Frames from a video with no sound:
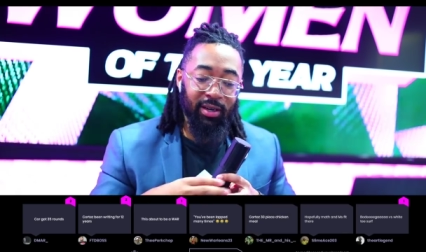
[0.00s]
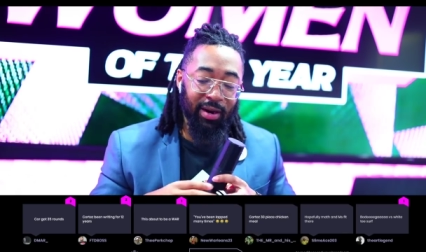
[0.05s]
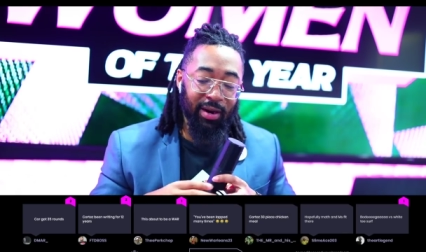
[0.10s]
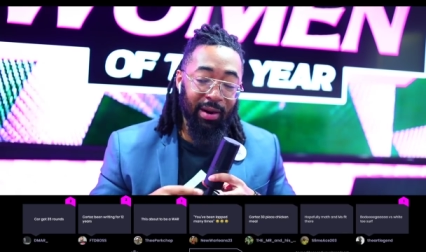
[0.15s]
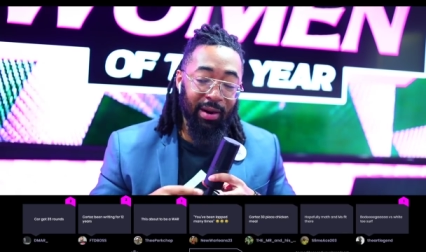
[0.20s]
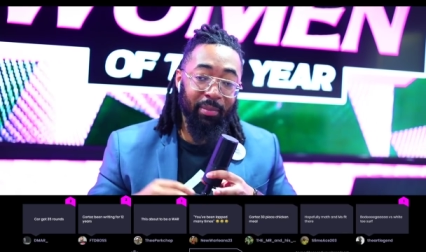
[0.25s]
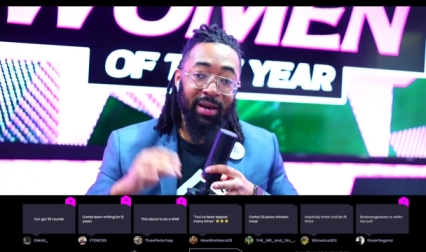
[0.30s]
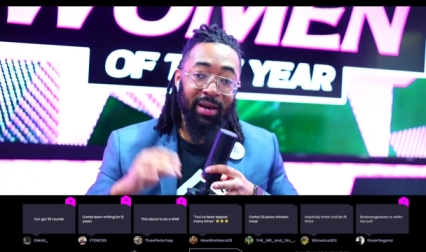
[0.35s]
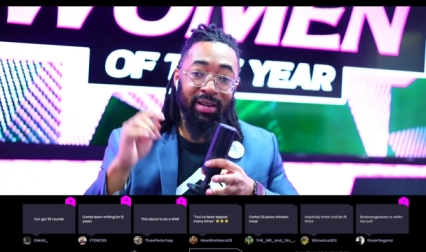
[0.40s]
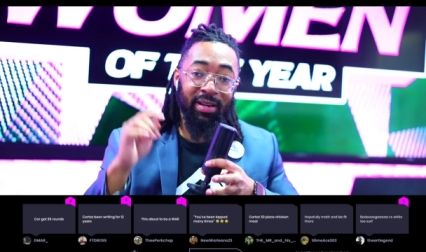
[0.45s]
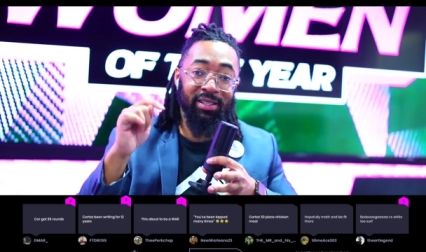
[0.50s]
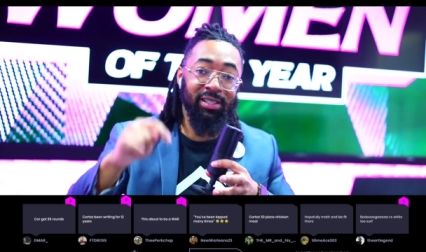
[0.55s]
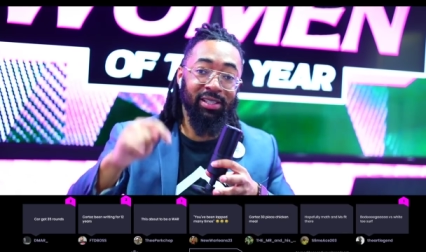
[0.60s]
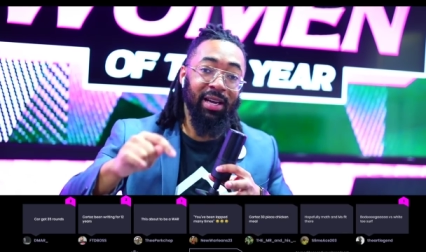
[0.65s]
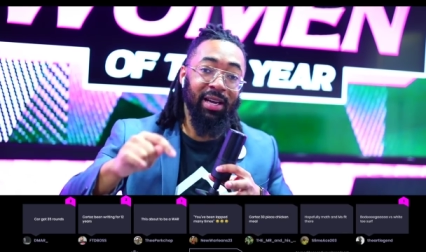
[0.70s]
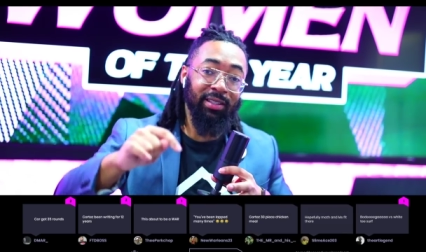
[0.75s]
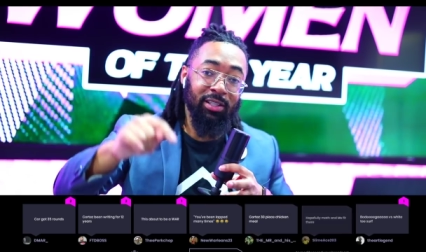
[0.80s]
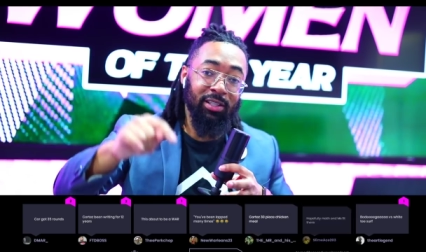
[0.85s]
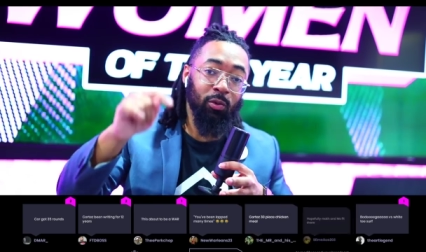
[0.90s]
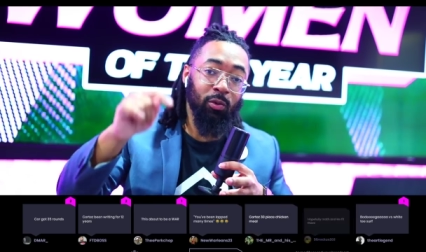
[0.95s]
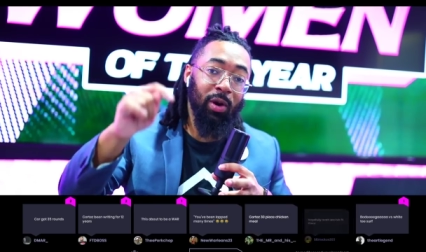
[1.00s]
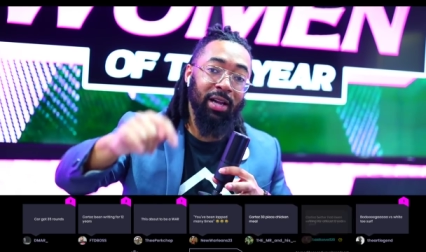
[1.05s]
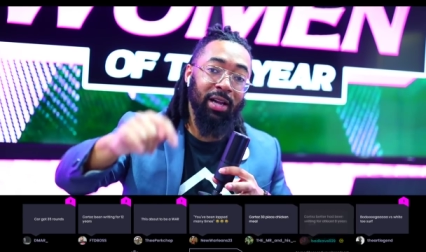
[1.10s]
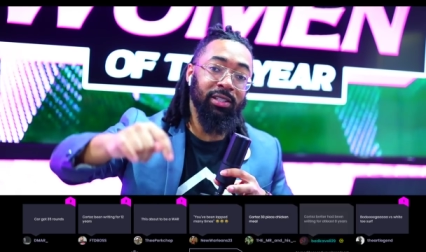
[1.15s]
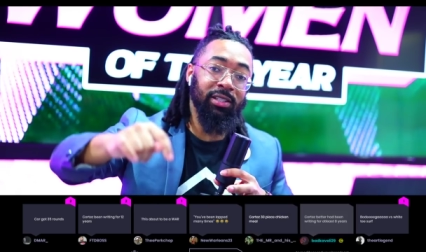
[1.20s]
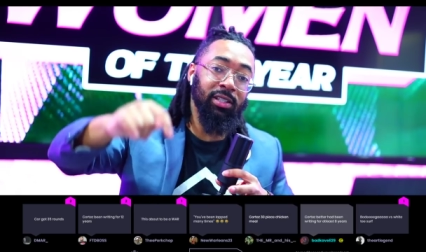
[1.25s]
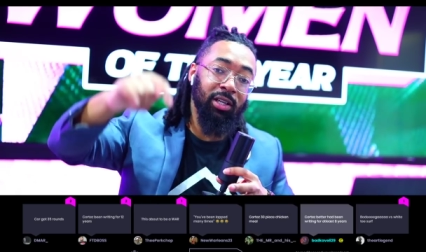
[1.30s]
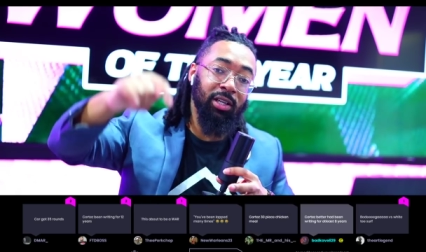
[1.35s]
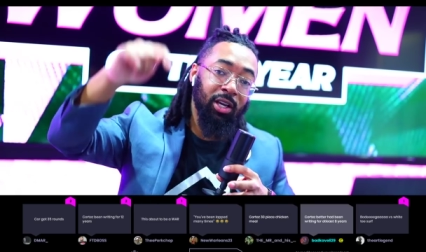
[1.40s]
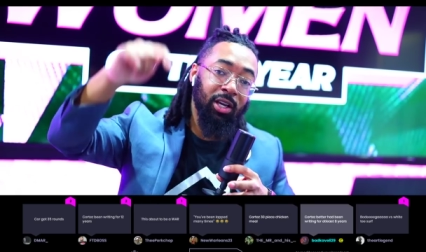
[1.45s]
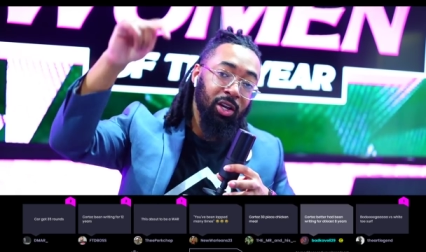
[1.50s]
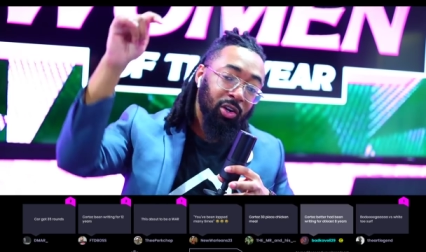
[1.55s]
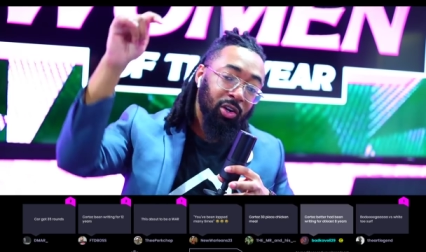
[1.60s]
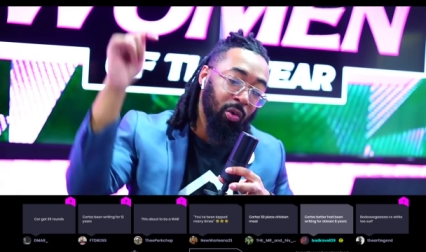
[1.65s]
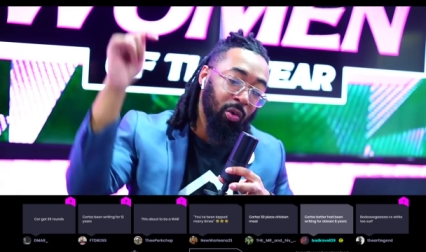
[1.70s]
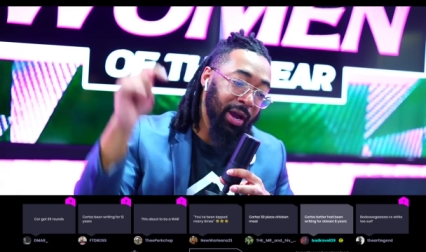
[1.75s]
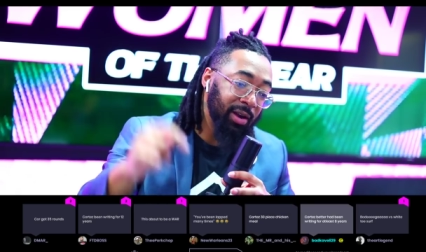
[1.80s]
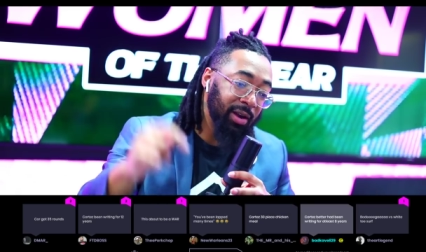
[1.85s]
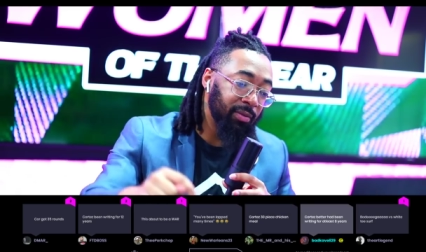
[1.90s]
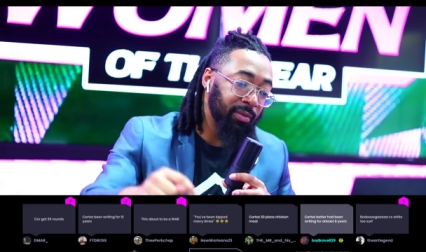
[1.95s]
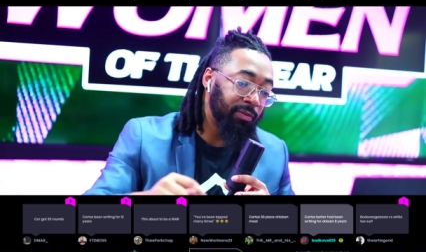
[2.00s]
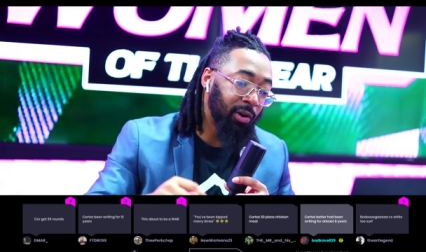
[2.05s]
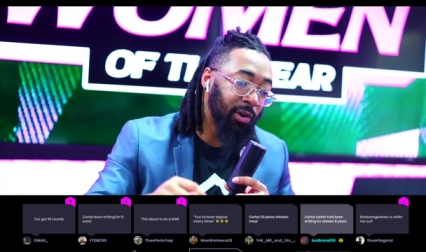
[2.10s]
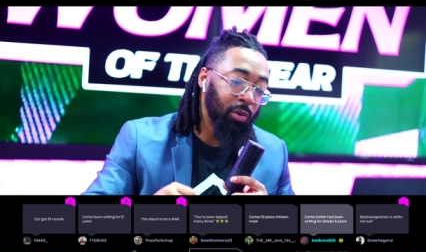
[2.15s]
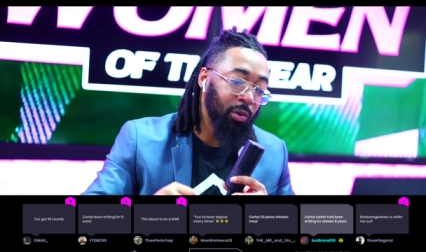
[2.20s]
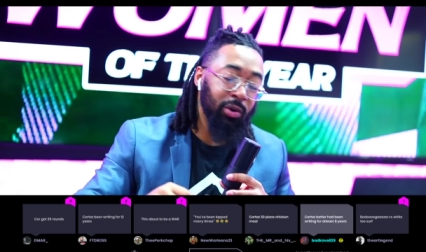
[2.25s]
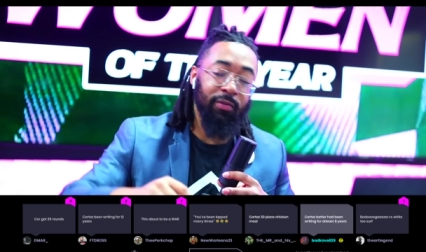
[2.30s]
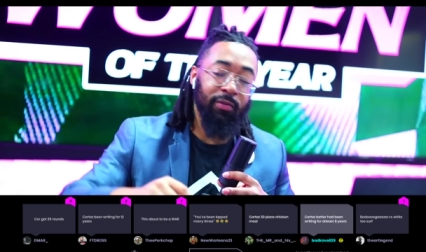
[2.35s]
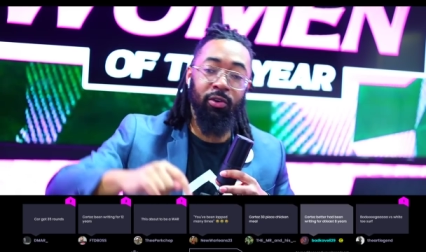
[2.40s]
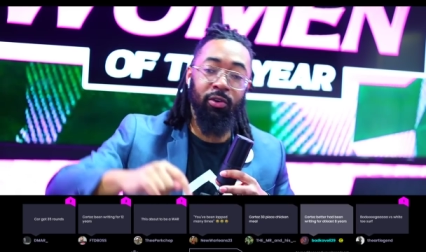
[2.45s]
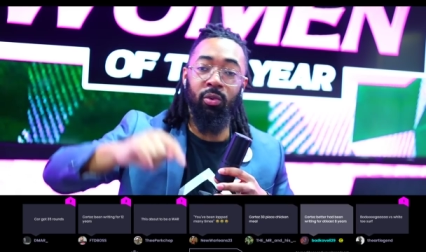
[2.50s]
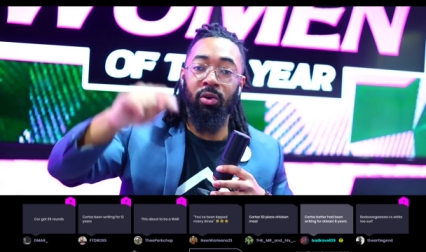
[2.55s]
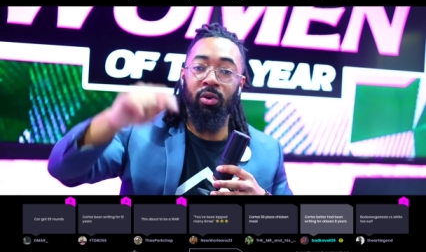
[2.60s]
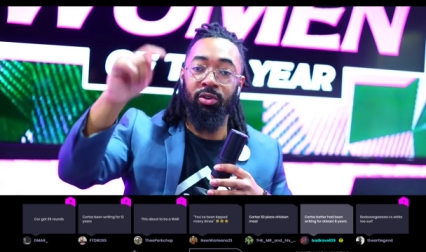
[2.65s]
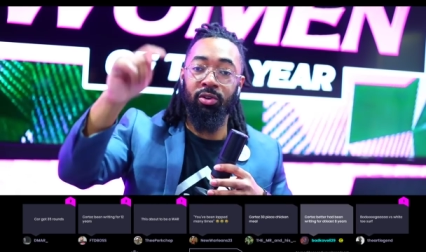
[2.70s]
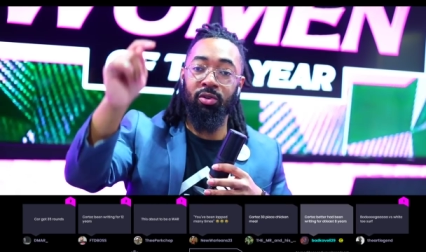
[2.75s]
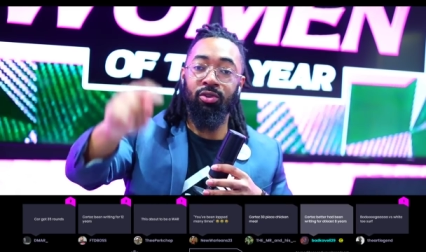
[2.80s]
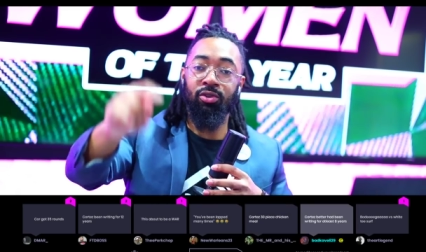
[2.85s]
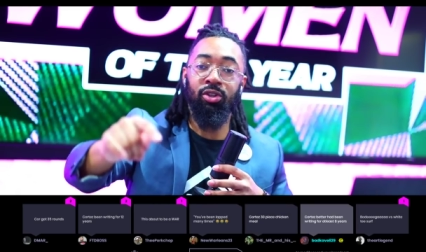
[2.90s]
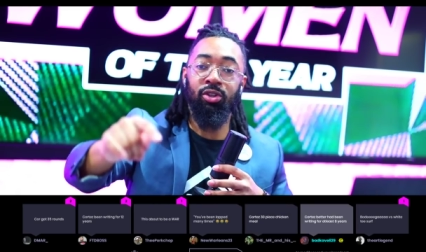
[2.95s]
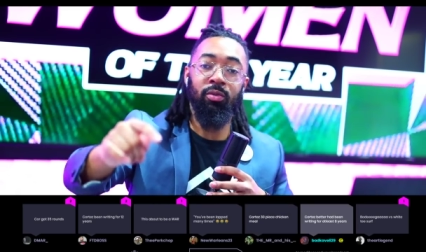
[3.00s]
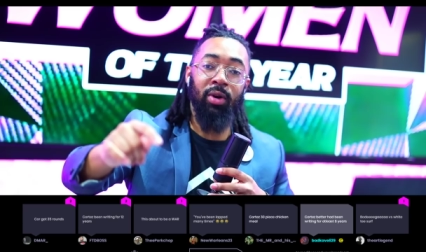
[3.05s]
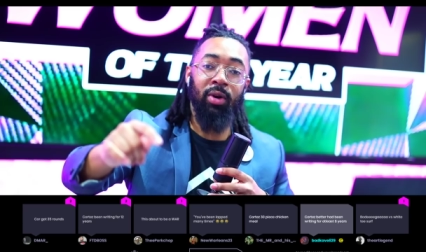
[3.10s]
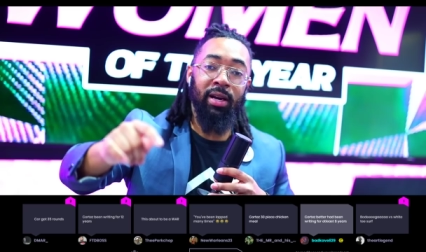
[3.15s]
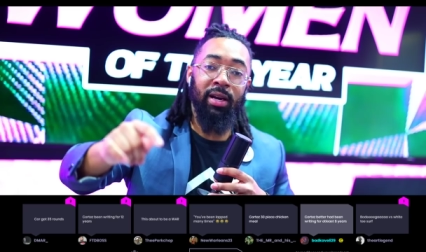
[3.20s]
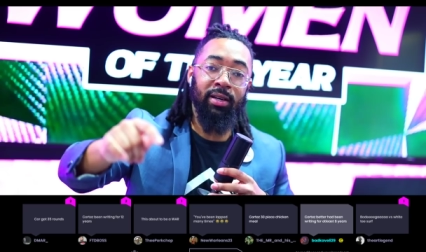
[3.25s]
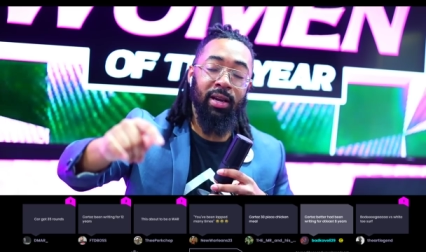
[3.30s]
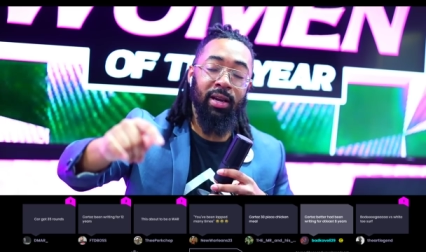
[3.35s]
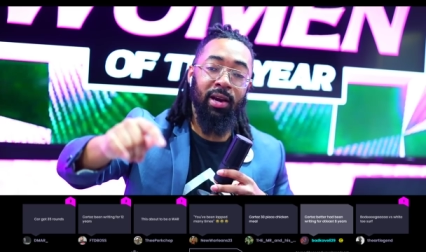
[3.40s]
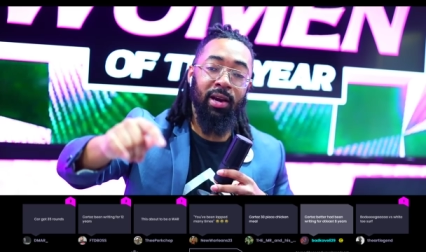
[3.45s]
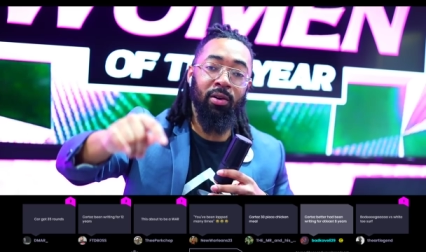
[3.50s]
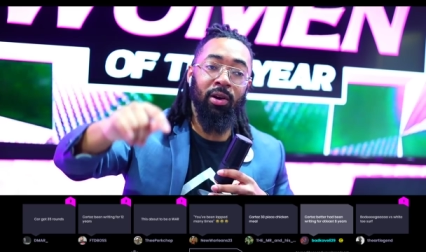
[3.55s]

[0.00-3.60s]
Everybody in the chat that's watching, go ahead and vote if you on YouTube right now.